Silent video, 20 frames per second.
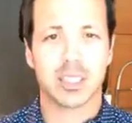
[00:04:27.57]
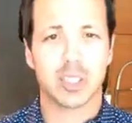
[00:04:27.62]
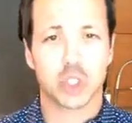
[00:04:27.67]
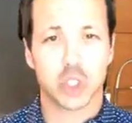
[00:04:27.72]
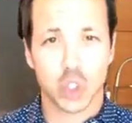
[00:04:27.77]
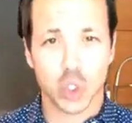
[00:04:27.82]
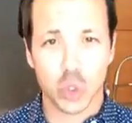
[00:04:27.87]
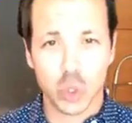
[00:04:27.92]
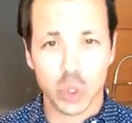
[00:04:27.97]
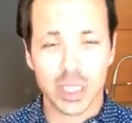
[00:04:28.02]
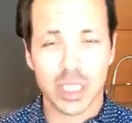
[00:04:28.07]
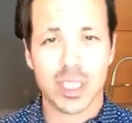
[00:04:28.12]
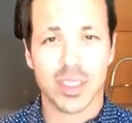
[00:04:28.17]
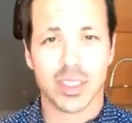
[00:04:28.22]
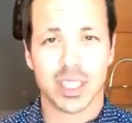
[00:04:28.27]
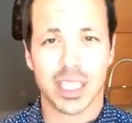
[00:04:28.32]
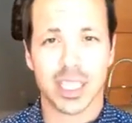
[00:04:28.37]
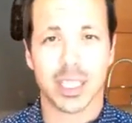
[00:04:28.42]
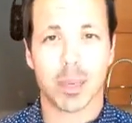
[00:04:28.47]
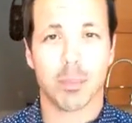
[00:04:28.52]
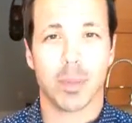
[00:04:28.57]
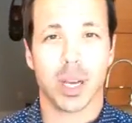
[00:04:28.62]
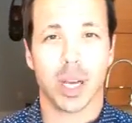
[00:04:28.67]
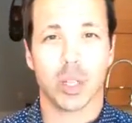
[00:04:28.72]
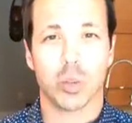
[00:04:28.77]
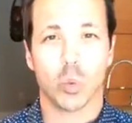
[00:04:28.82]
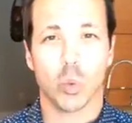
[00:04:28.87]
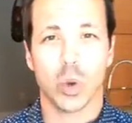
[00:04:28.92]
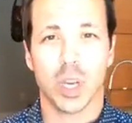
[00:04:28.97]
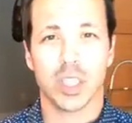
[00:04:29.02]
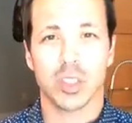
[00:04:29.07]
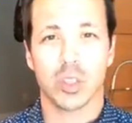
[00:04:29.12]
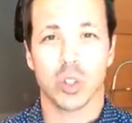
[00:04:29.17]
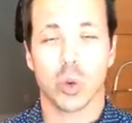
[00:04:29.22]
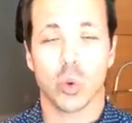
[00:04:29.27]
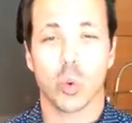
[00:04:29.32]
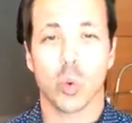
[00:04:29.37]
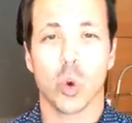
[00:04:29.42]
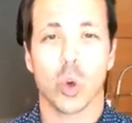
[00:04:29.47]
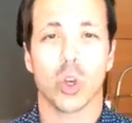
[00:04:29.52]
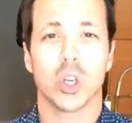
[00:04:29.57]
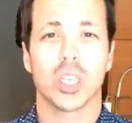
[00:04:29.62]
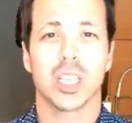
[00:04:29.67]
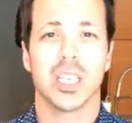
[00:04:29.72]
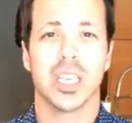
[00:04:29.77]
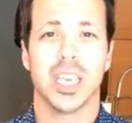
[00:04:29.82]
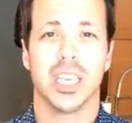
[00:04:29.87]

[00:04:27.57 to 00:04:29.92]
truly think about what your work